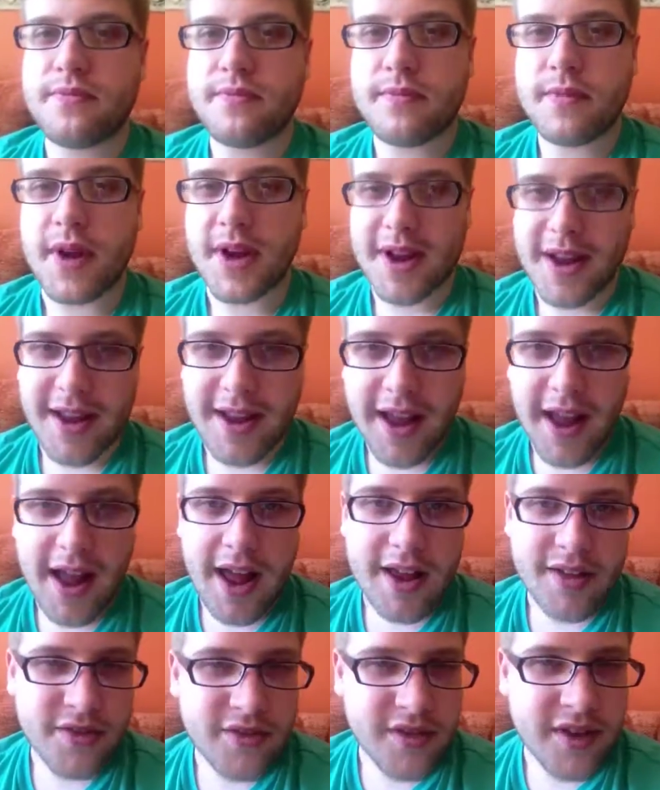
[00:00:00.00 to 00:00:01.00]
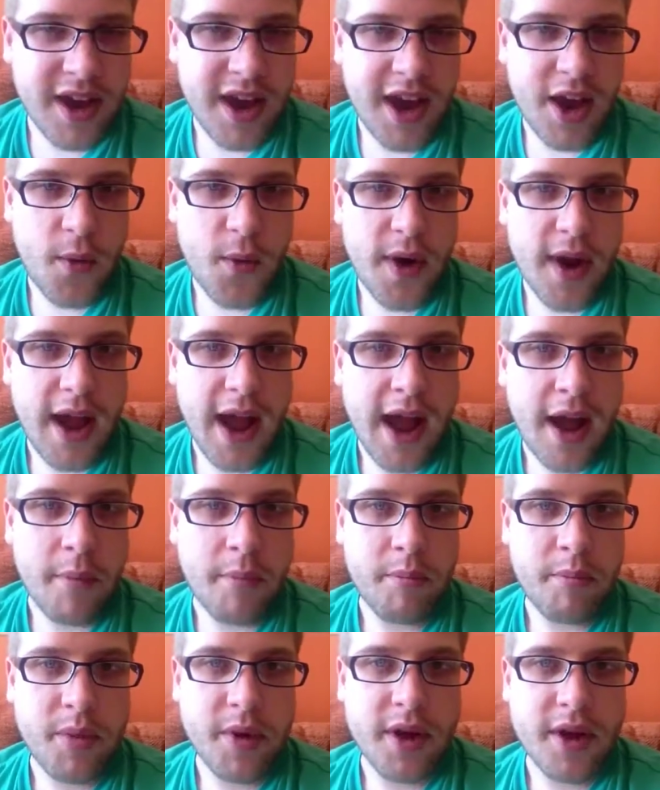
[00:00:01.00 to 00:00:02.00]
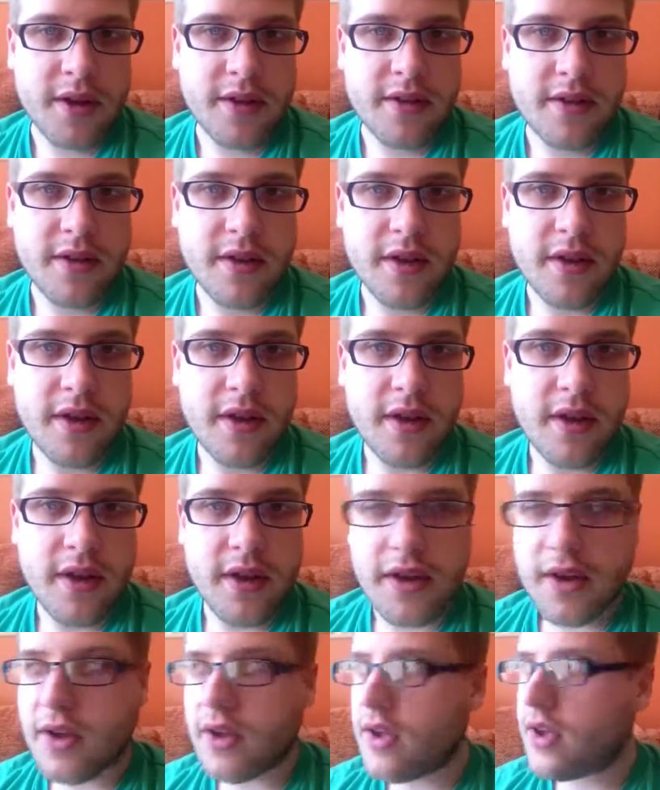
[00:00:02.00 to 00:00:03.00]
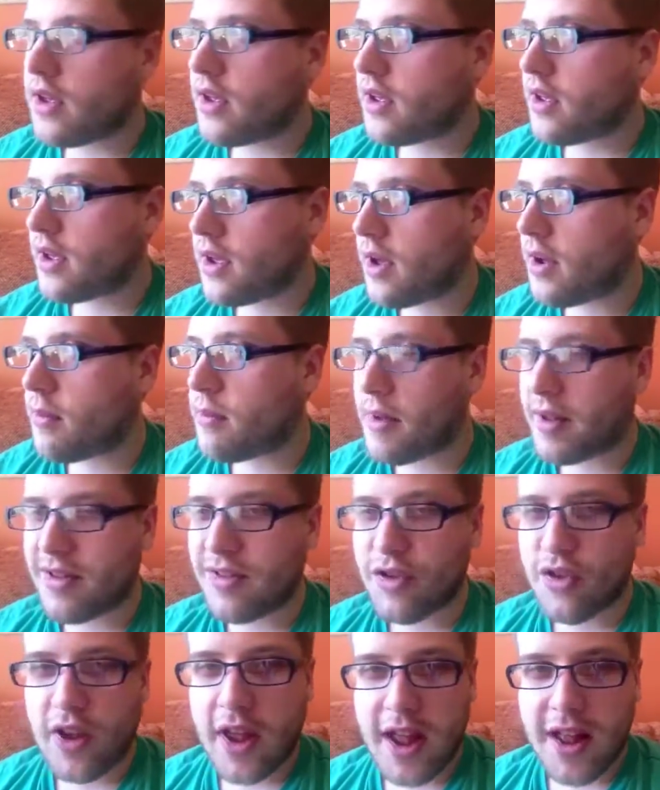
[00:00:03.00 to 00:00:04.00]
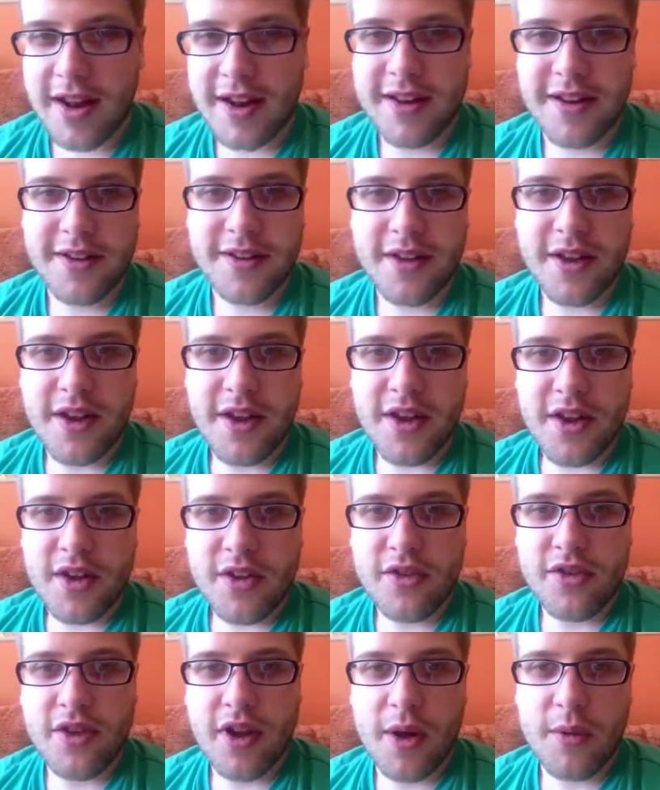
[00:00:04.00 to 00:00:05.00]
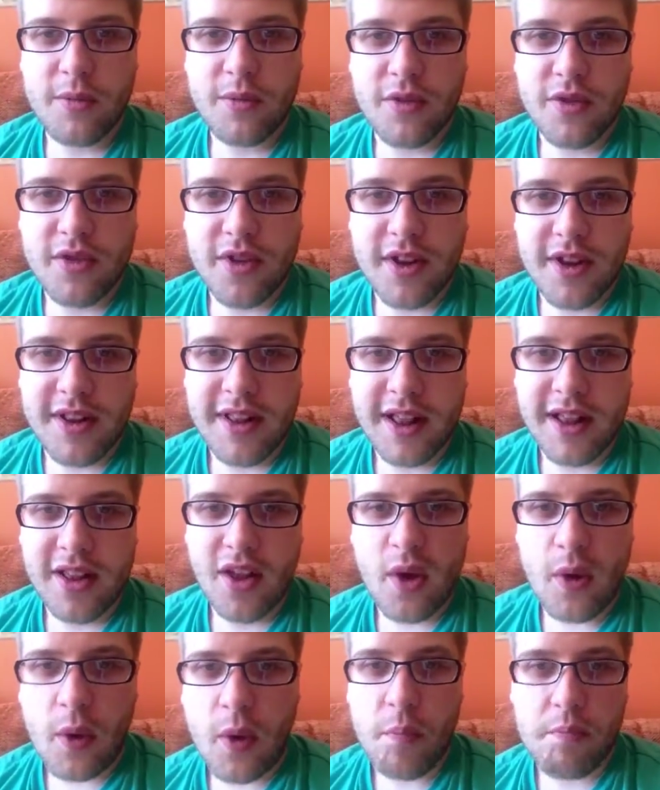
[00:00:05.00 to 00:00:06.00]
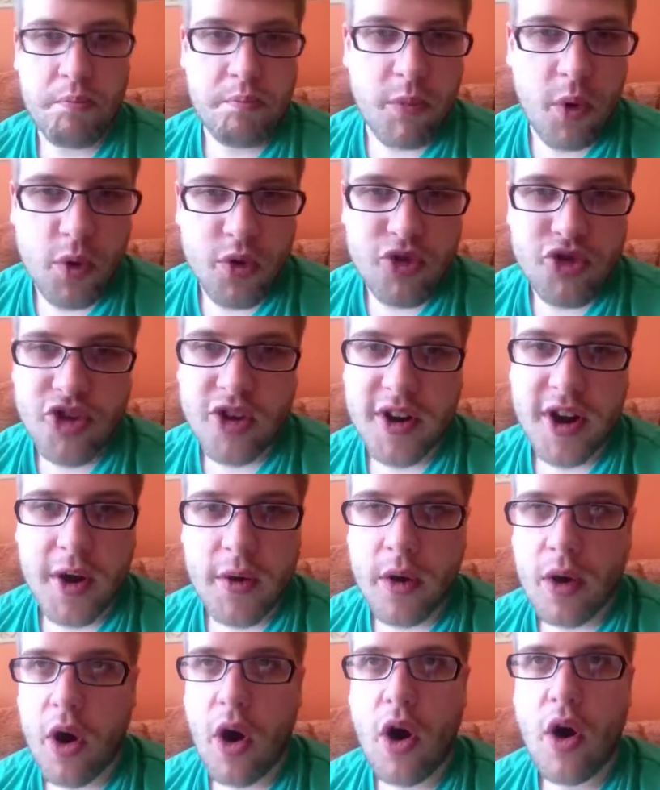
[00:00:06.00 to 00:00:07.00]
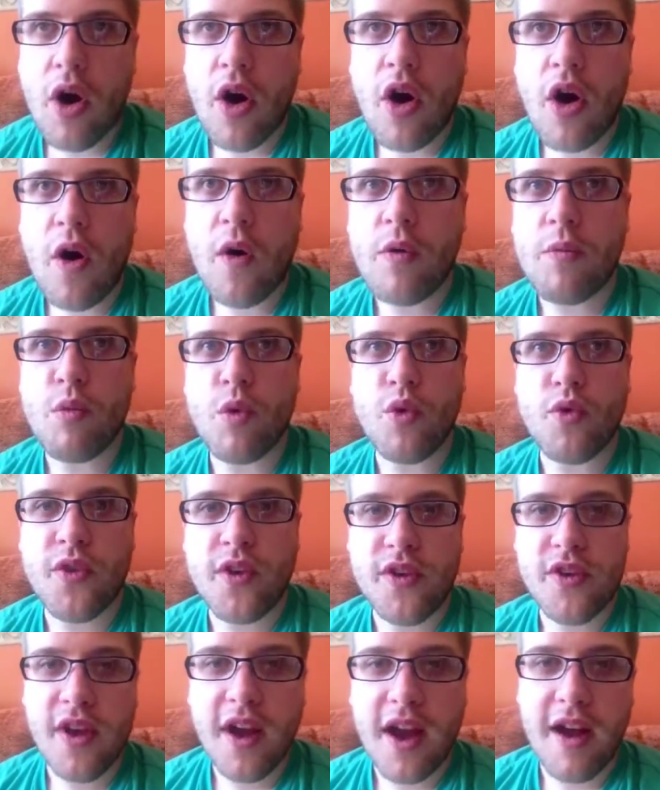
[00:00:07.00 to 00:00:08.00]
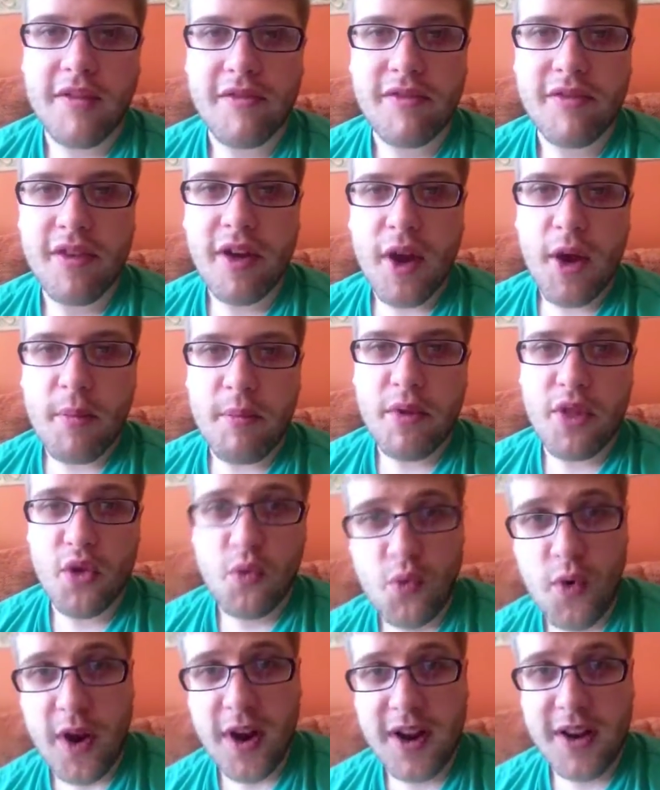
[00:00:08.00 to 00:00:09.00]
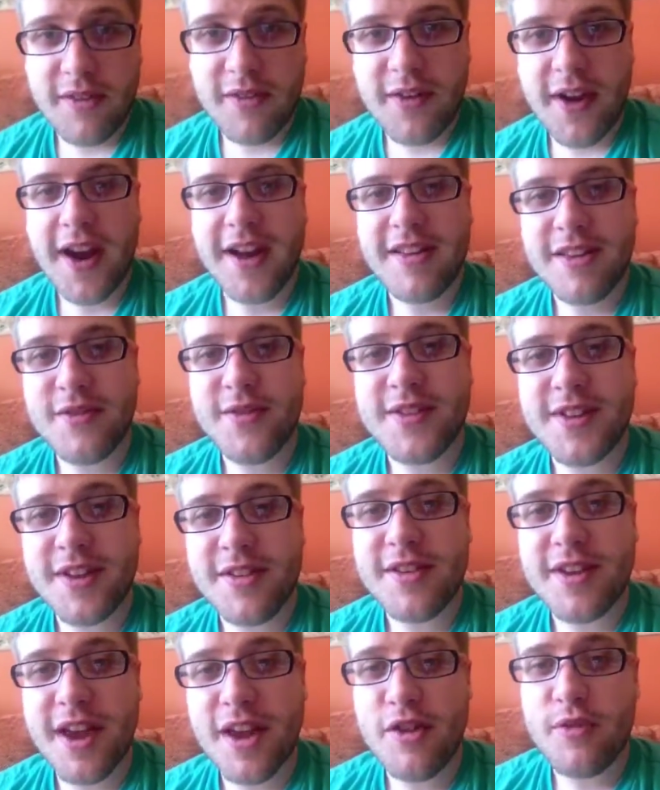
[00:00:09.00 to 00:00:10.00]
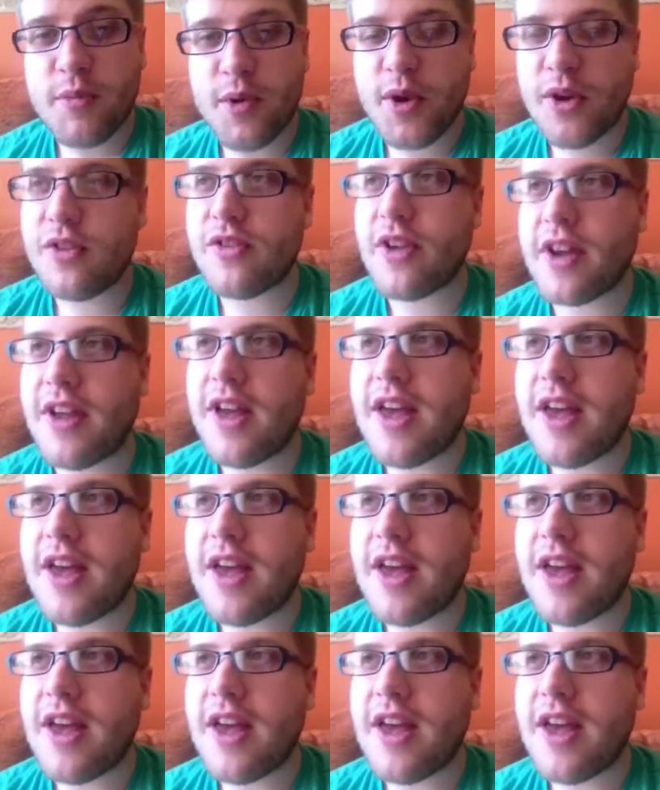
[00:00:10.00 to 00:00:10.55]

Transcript: like scary, ambient, unsettling sounds that like most generic horror movies have, but they're really effective in this case because